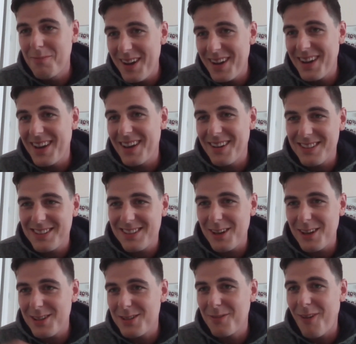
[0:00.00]
making
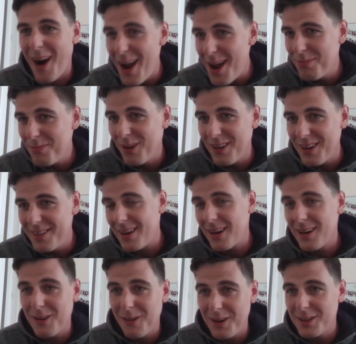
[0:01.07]
such viable
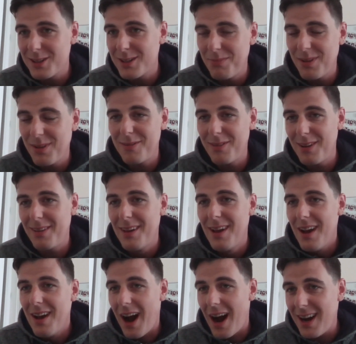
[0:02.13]
interconnection between
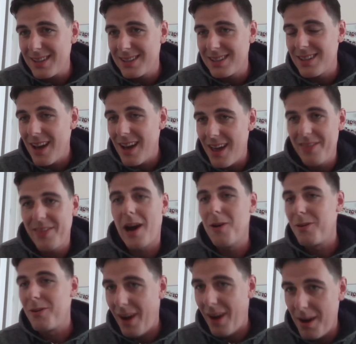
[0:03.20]
us and
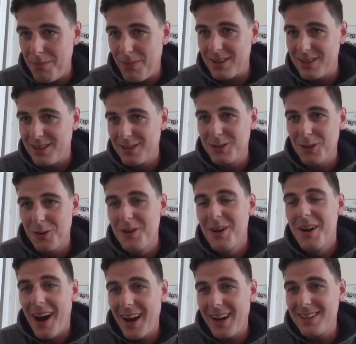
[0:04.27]
our neighbors.
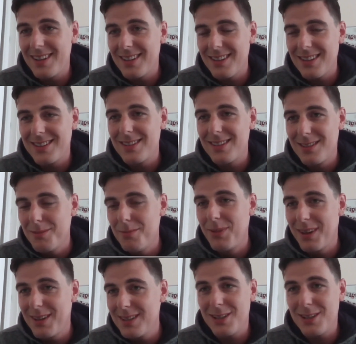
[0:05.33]
So I think this is the
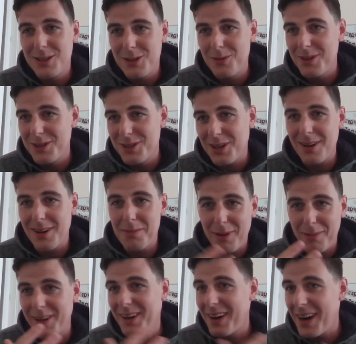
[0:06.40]
biggest issue in Czech
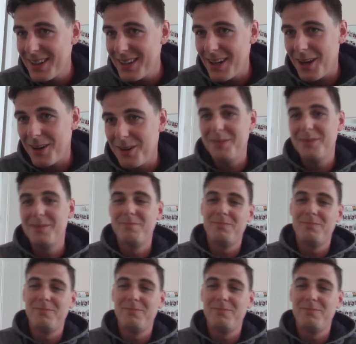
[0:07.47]
Republic right now.